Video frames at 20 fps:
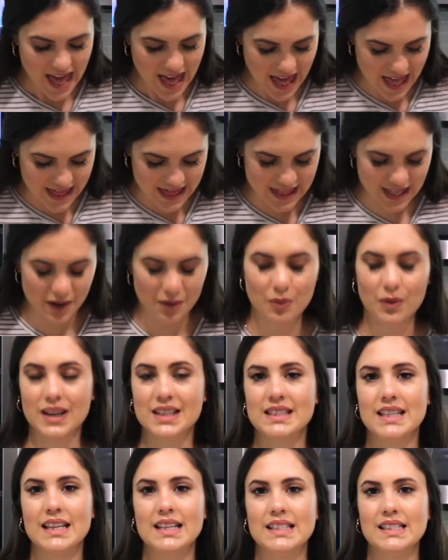And then
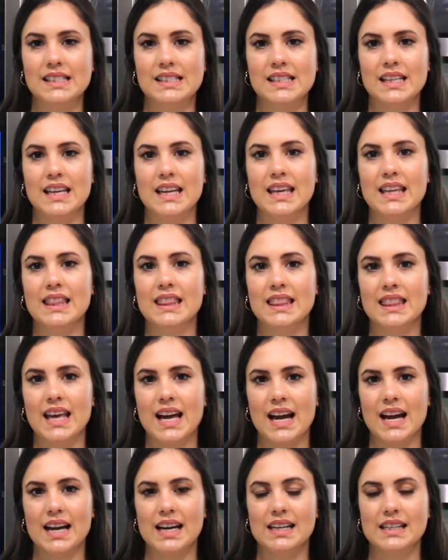once I see
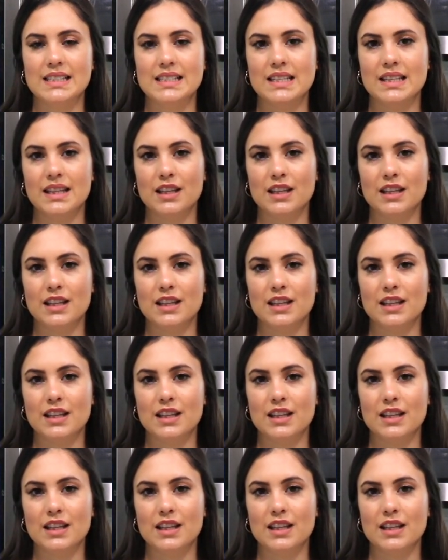that